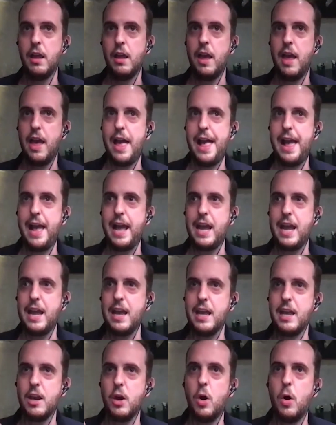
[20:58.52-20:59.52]
a
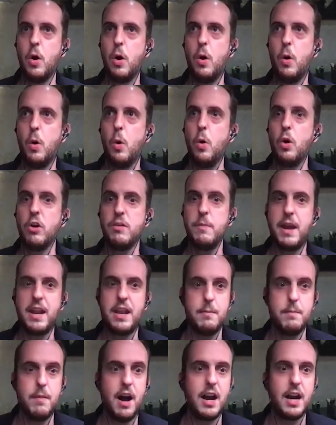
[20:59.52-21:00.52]
automated
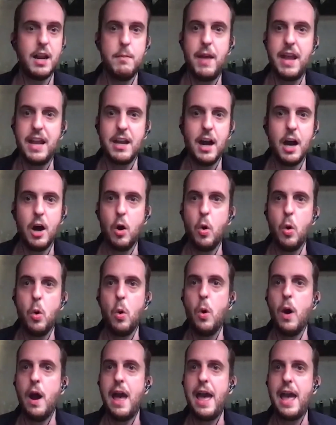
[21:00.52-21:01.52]
market maker or
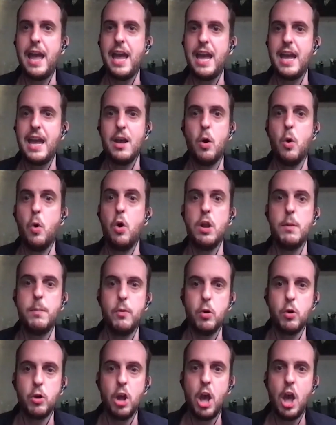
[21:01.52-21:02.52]
a order book
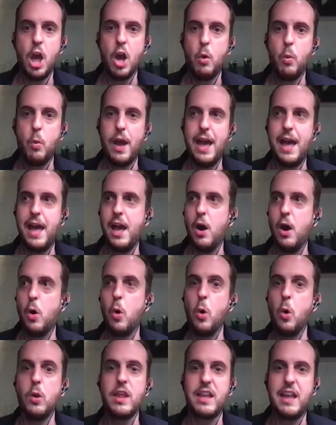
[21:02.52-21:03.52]
where all
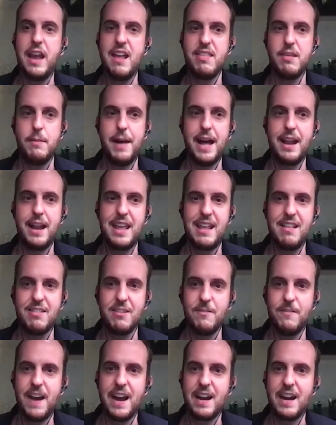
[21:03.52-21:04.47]
it cares about is the fact